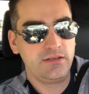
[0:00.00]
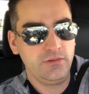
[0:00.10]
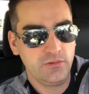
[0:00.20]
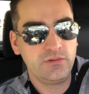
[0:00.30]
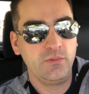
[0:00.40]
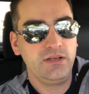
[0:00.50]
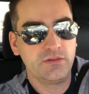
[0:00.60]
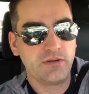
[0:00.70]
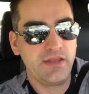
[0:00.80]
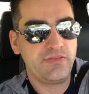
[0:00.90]
you're doing the
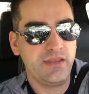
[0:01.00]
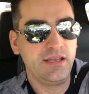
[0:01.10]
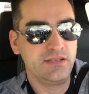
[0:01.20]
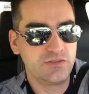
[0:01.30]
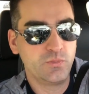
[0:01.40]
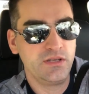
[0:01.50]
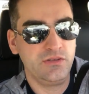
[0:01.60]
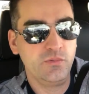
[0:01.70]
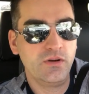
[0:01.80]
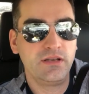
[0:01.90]
right thing and it's what
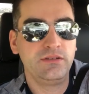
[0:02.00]
you want to